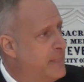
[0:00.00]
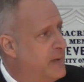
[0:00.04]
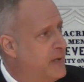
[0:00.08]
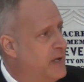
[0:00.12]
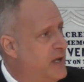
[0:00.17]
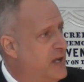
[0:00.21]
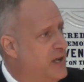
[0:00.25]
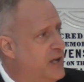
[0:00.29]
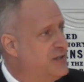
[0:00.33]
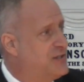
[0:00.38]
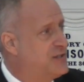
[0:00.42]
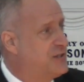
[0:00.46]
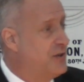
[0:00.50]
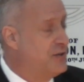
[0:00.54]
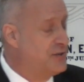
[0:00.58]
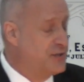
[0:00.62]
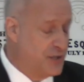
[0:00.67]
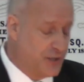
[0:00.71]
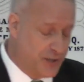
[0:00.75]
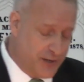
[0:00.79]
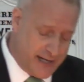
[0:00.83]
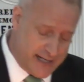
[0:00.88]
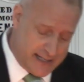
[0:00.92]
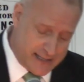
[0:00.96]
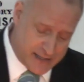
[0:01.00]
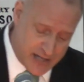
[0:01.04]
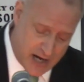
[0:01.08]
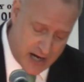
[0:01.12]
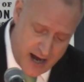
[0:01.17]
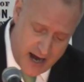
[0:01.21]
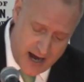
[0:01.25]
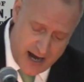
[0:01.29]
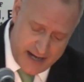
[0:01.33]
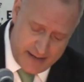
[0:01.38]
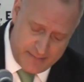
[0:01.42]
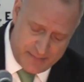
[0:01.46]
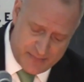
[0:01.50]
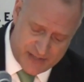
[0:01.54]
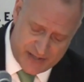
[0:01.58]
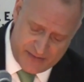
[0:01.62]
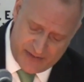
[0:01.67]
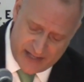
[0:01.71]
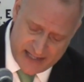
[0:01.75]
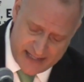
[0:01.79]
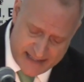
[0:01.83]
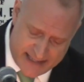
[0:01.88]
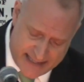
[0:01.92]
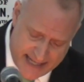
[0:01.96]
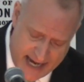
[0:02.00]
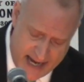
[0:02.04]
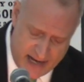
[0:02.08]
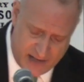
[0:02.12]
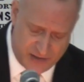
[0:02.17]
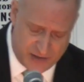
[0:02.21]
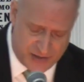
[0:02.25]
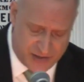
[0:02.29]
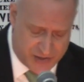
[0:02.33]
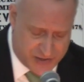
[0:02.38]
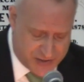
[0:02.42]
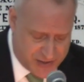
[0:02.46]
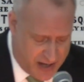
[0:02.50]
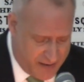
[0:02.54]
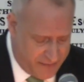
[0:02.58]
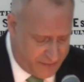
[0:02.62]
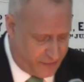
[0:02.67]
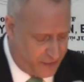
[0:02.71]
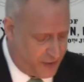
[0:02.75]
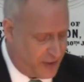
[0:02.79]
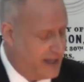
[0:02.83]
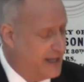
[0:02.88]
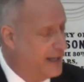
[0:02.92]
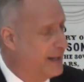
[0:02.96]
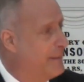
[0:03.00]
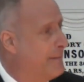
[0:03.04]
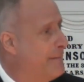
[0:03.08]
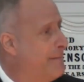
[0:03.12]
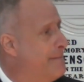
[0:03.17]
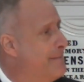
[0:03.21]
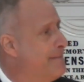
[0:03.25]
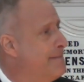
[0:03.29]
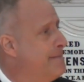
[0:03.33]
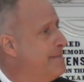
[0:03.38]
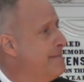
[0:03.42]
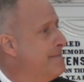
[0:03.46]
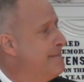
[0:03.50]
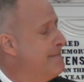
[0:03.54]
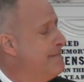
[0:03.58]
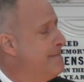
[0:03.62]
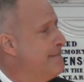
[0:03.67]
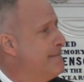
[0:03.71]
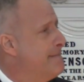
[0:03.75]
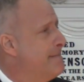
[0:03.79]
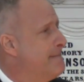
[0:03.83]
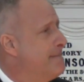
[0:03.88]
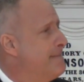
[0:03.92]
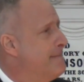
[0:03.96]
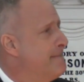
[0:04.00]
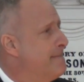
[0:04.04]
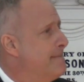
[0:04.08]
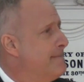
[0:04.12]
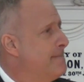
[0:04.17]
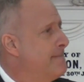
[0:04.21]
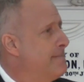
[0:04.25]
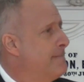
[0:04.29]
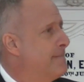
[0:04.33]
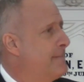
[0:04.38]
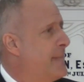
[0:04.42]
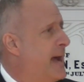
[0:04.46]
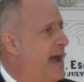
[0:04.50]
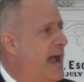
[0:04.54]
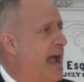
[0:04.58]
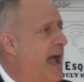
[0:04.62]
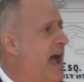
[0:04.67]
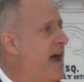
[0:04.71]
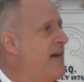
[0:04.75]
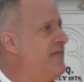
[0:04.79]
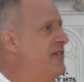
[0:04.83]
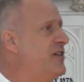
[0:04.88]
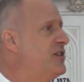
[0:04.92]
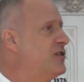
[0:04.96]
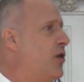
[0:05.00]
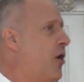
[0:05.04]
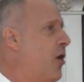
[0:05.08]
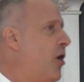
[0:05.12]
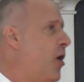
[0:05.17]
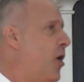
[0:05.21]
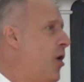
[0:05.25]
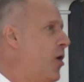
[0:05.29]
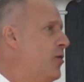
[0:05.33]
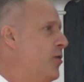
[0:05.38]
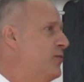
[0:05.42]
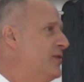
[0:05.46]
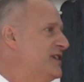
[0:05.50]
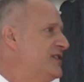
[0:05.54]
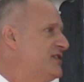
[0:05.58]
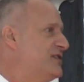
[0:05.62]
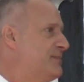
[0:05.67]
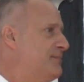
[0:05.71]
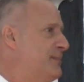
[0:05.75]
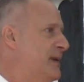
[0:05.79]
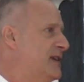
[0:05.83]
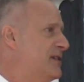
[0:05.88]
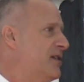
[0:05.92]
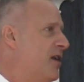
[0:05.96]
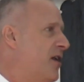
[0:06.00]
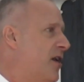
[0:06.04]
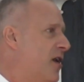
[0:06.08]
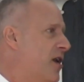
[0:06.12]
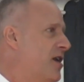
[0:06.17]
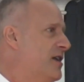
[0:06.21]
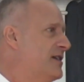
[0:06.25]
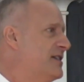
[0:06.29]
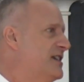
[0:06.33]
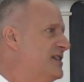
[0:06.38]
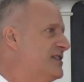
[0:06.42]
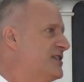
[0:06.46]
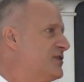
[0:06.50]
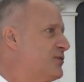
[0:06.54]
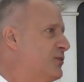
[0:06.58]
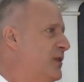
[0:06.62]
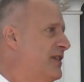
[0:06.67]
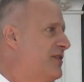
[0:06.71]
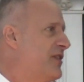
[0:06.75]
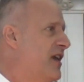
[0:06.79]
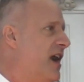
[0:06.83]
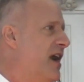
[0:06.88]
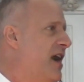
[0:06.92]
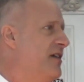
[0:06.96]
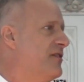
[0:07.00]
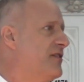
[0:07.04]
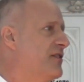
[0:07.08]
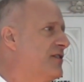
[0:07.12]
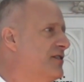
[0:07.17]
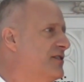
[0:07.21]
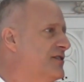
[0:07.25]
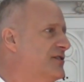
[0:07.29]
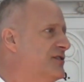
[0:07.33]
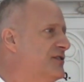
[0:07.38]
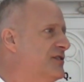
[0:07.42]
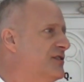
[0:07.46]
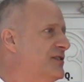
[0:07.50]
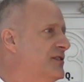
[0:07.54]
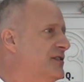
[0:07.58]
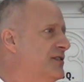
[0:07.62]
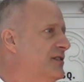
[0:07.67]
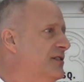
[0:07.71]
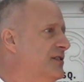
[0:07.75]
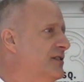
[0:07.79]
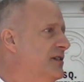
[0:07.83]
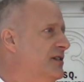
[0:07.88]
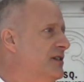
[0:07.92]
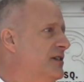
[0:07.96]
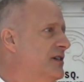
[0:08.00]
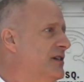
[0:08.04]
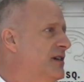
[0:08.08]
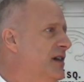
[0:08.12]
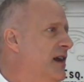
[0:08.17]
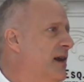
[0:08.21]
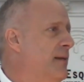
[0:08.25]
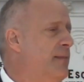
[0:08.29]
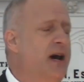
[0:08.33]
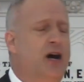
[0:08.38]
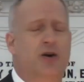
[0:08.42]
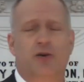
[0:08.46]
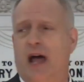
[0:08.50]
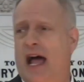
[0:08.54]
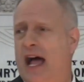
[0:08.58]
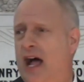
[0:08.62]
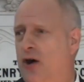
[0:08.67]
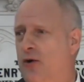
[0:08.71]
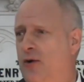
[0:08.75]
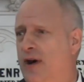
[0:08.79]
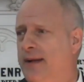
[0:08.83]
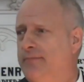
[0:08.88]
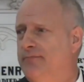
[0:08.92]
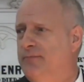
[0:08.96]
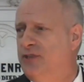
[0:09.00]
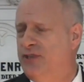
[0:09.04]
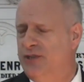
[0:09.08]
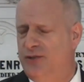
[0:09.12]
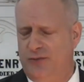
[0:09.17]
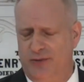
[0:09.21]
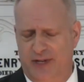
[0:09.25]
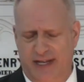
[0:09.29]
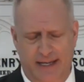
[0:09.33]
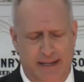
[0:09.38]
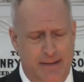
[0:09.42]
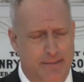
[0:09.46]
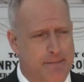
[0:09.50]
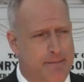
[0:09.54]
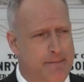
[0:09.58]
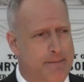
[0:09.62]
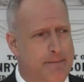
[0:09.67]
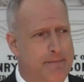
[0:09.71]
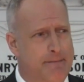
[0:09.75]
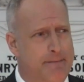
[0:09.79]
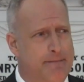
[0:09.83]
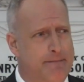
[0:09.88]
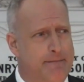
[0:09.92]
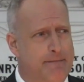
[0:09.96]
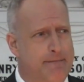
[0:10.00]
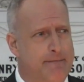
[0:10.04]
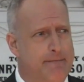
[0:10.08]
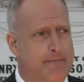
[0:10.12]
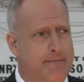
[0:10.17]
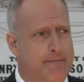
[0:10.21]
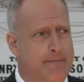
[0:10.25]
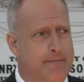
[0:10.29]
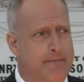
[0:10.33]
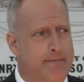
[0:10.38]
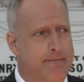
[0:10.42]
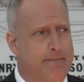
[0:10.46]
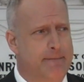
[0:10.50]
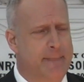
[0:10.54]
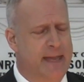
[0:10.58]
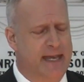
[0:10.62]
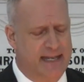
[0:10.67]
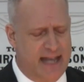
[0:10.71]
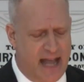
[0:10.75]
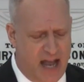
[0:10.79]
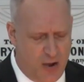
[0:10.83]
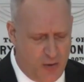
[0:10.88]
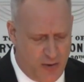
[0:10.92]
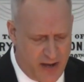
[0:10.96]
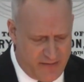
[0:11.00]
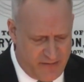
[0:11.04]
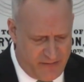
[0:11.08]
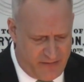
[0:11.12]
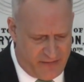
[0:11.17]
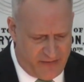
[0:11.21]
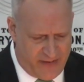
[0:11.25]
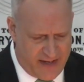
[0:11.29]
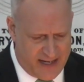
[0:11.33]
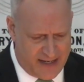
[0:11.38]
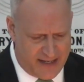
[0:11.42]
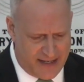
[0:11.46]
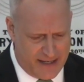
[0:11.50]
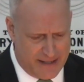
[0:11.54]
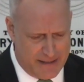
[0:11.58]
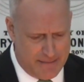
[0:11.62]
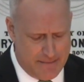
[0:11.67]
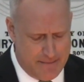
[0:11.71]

And so during times of intense suffering, I haven't always been honest with others about how I'm doing and how I'm feeling.